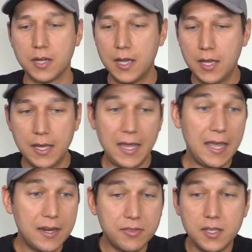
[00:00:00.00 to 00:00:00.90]
And
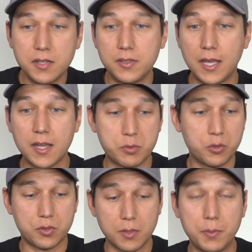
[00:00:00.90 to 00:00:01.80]
at the end of the day, I'm
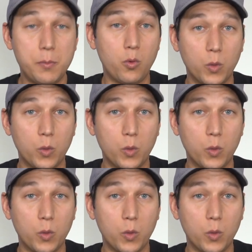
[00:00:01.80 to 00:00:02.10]
sure some people